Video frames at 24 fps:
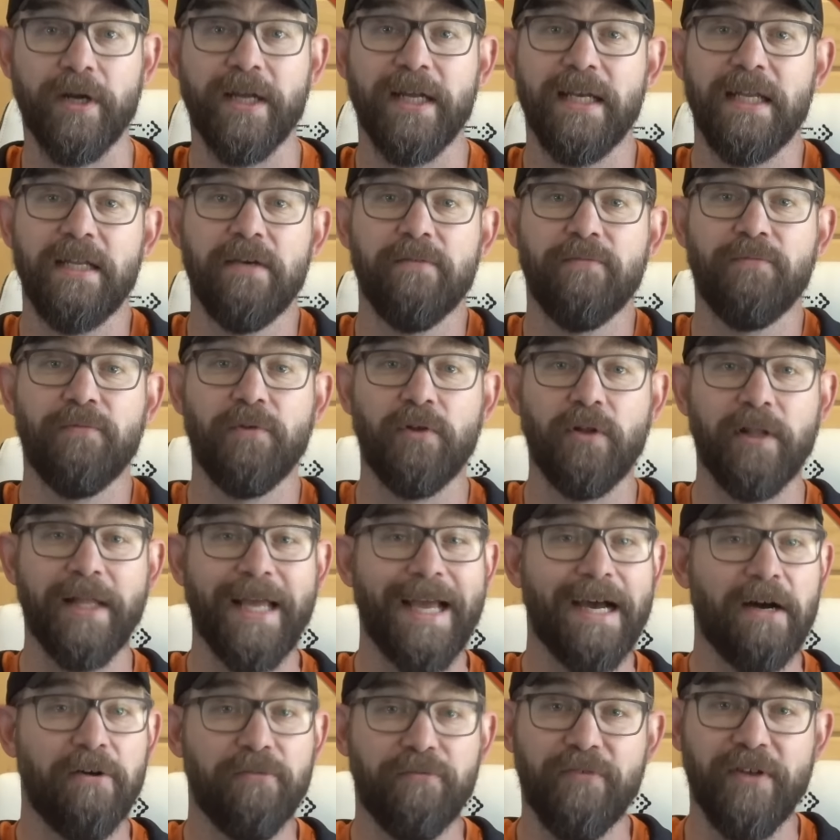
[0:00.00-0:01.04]
getting fully
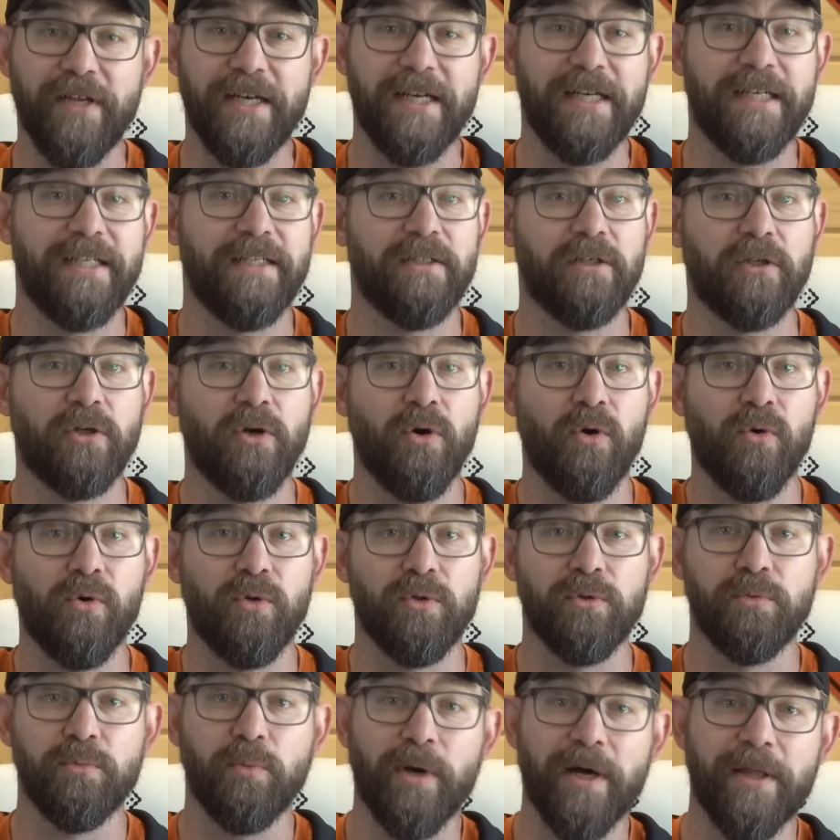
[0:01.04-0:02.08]
outfitted in
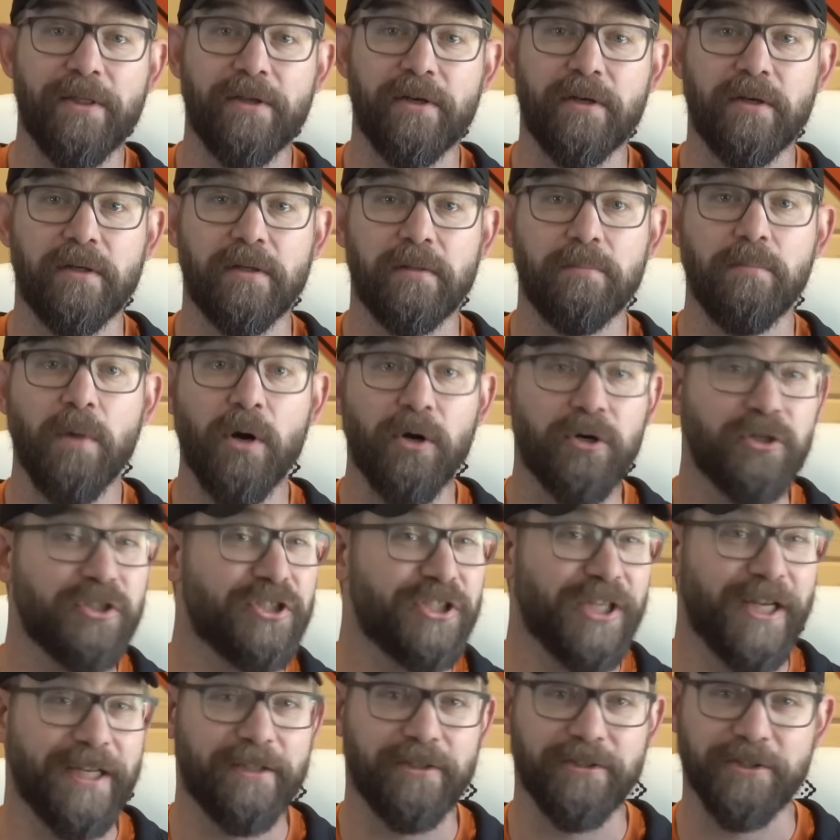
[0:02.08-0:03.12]
cold weather
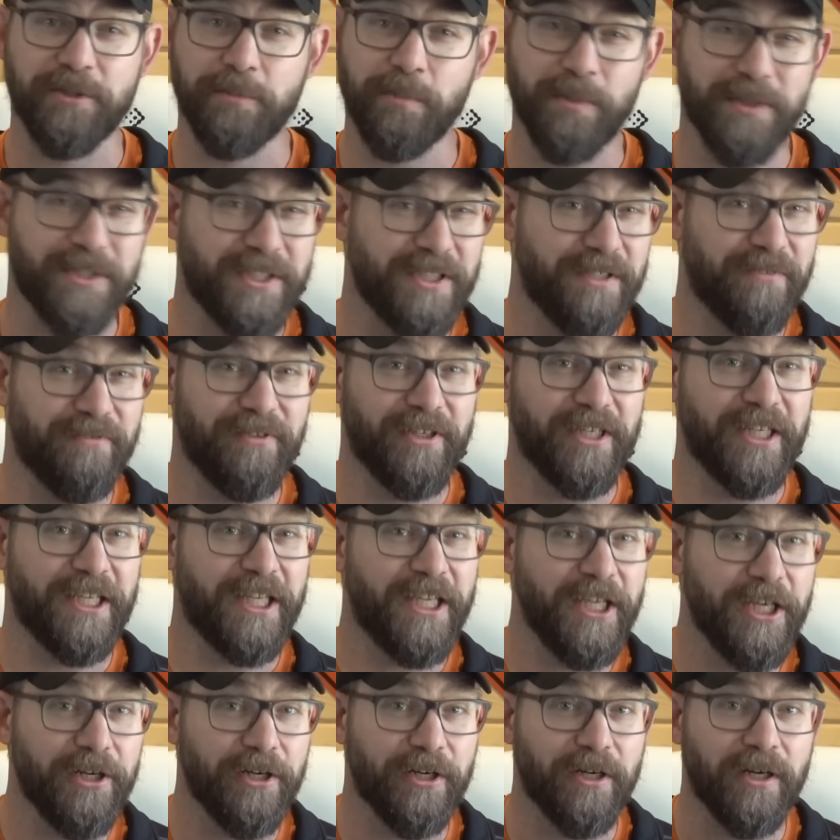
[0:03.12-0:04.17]
motorcycle specific
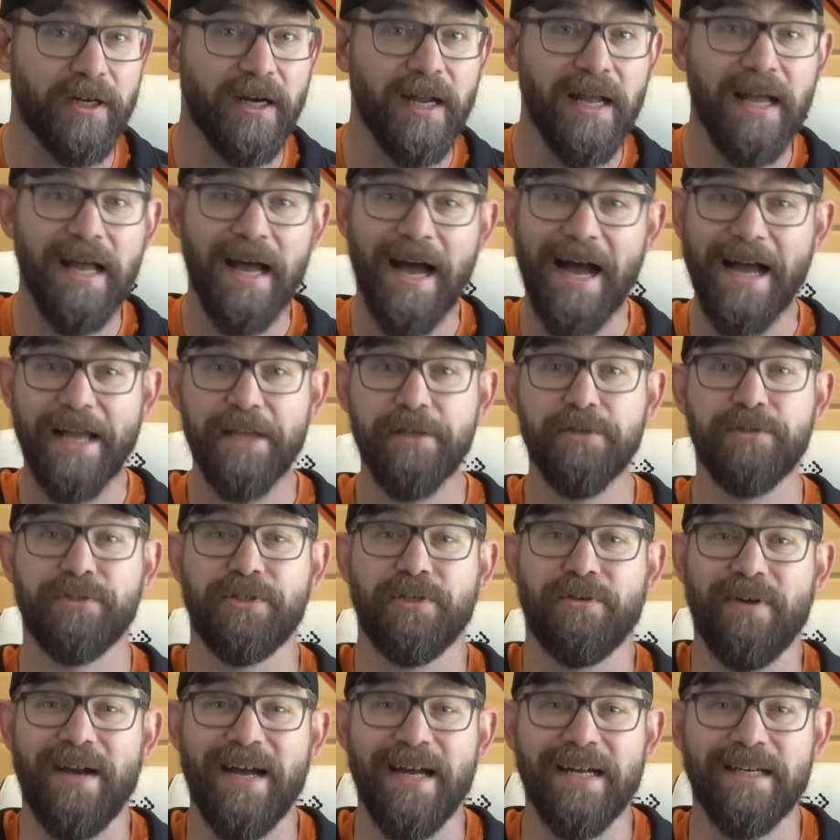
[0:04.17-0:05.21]
gear, I used
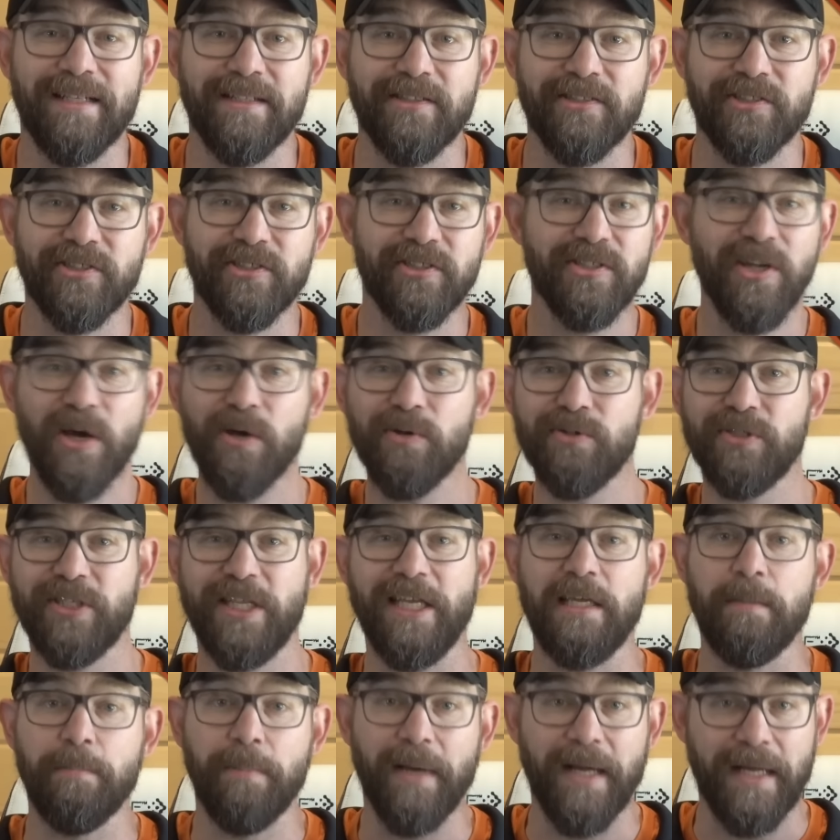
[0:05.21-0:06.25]
to ride in snow
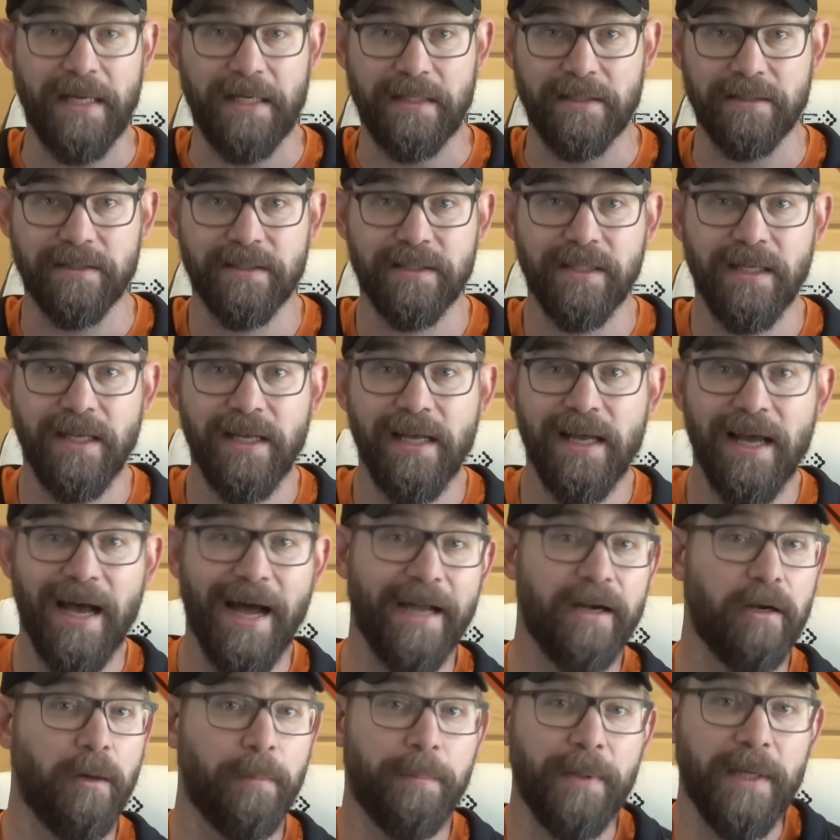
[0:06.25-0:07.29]
ski pants.
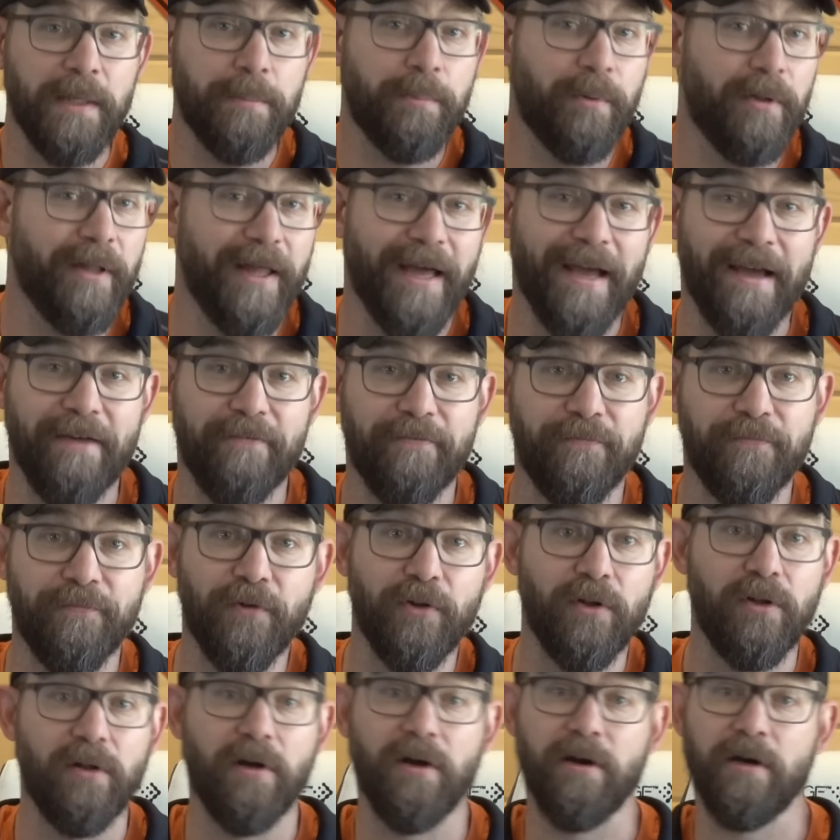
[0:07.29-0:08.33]
I know people that have
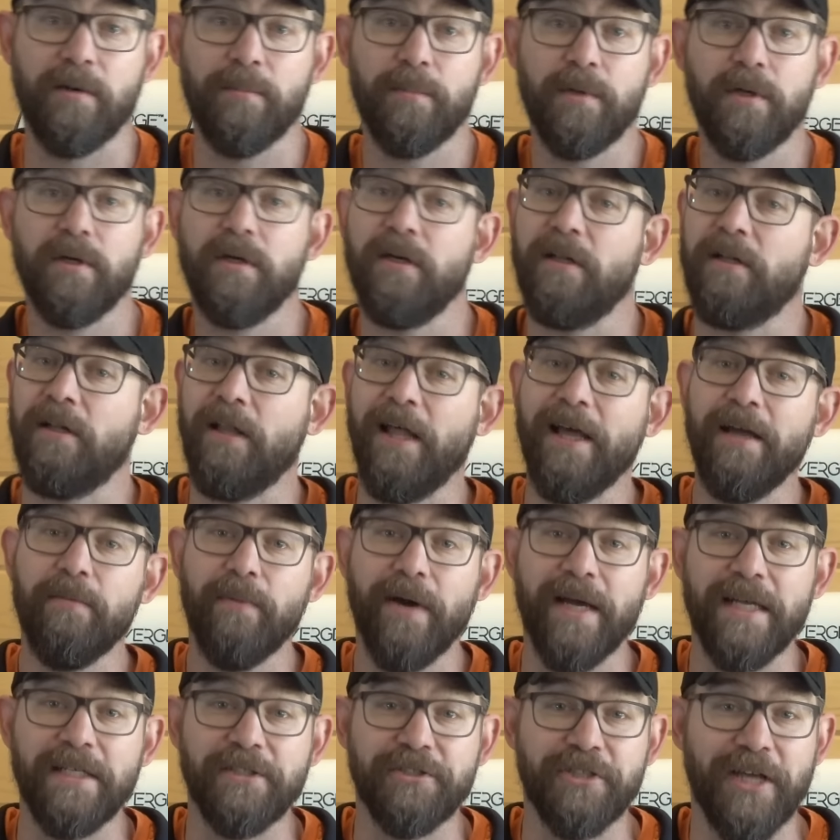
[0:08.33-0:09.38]
full armor and a
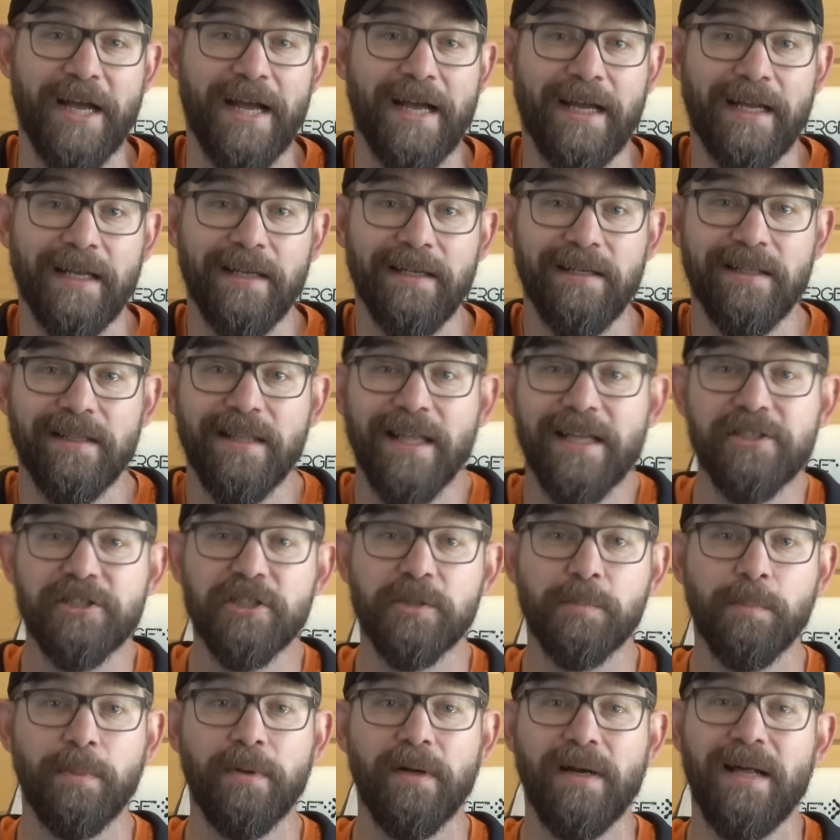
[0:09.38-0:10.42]
lightweight jacket, then
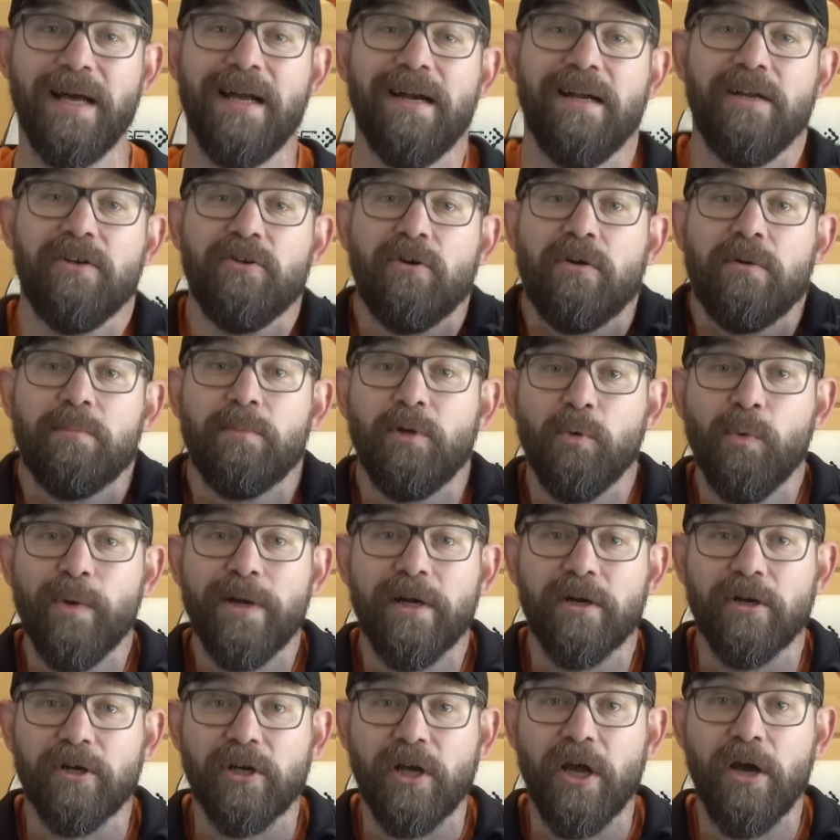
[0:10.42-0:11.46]
just put on a normal
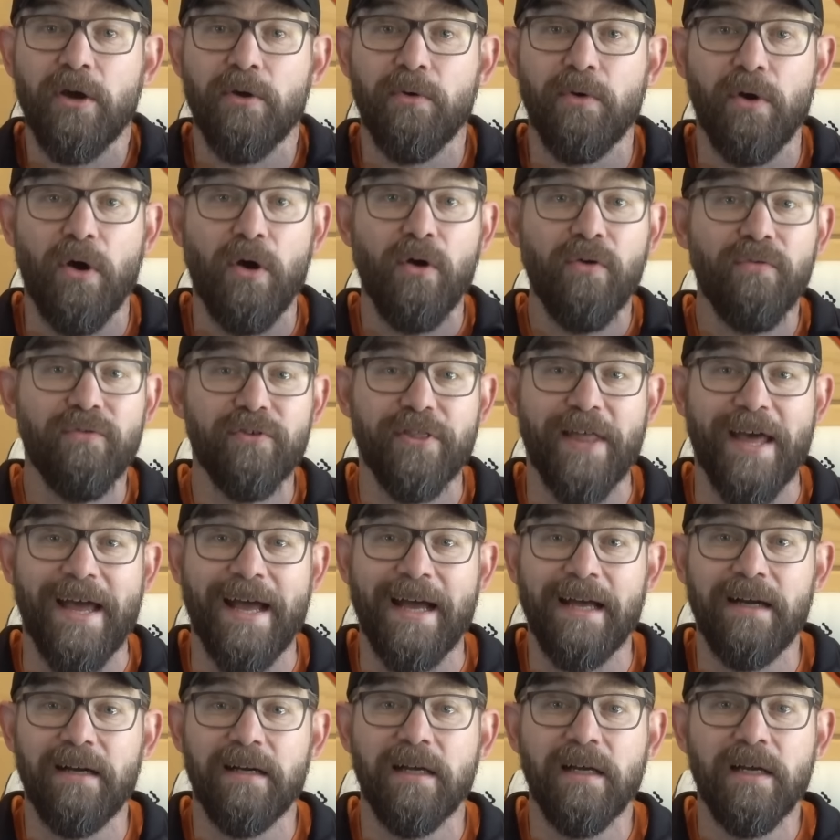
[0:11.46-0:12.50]
winter coat over
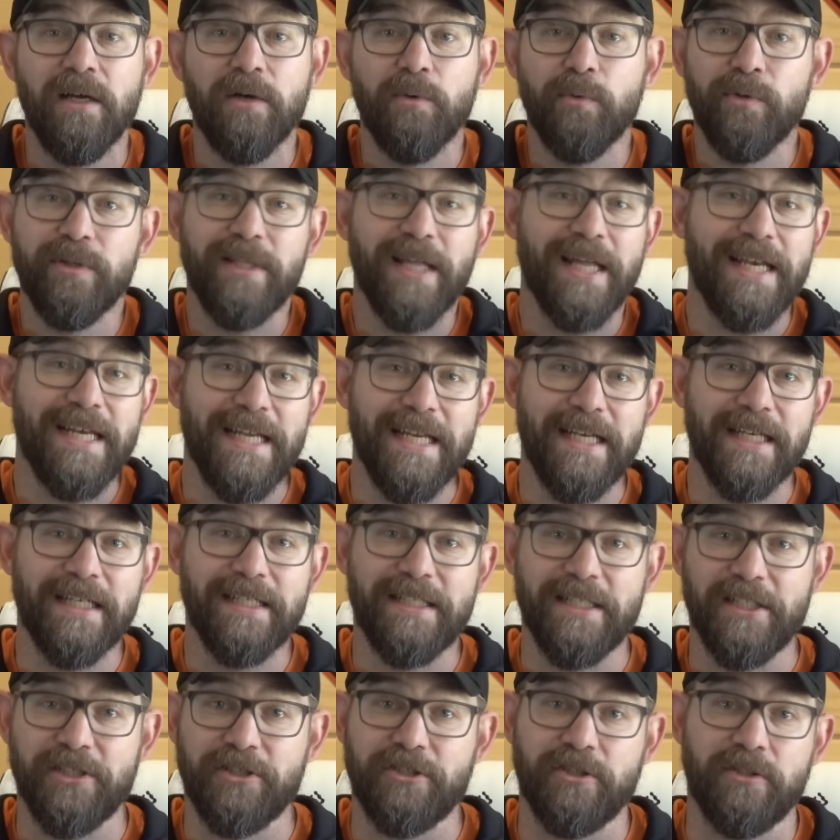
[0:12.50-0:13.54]
that when they need
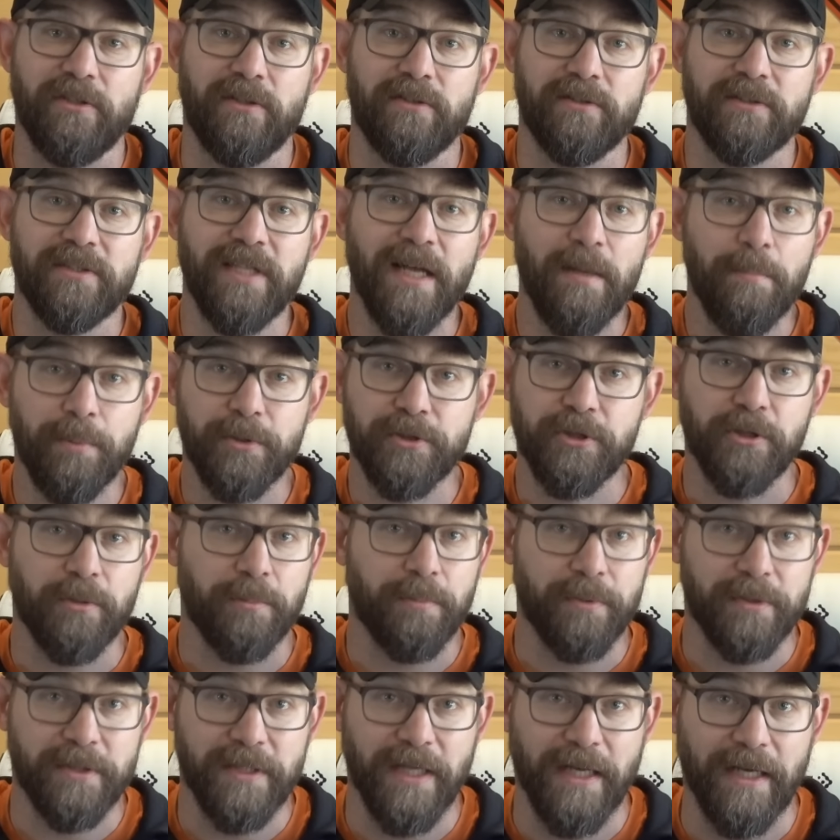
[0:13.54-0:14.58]
additional temperature
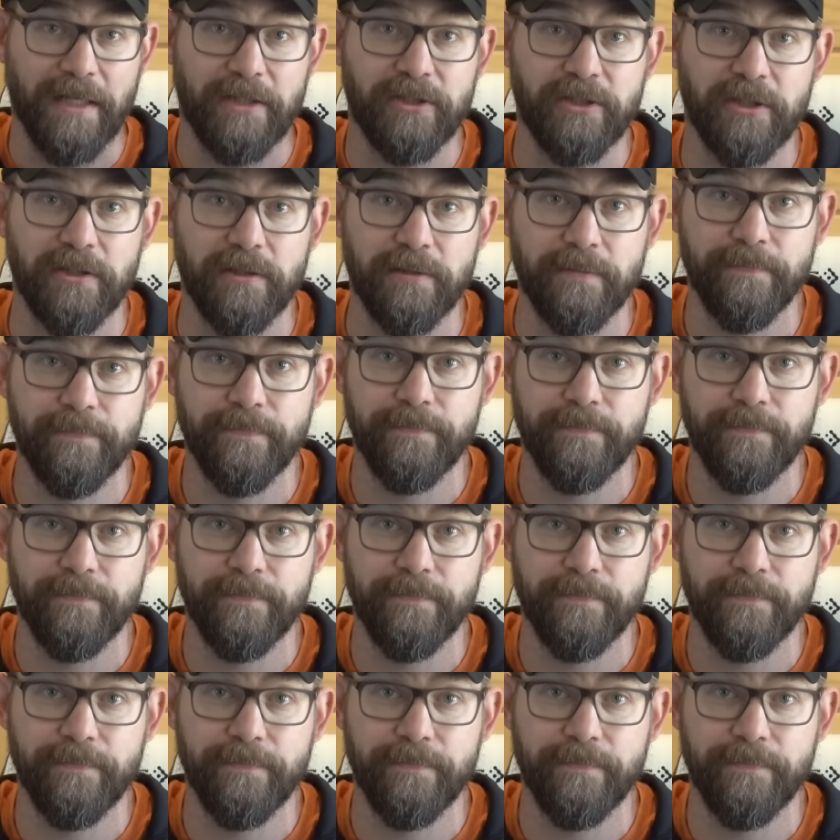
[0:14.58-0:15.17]
protection.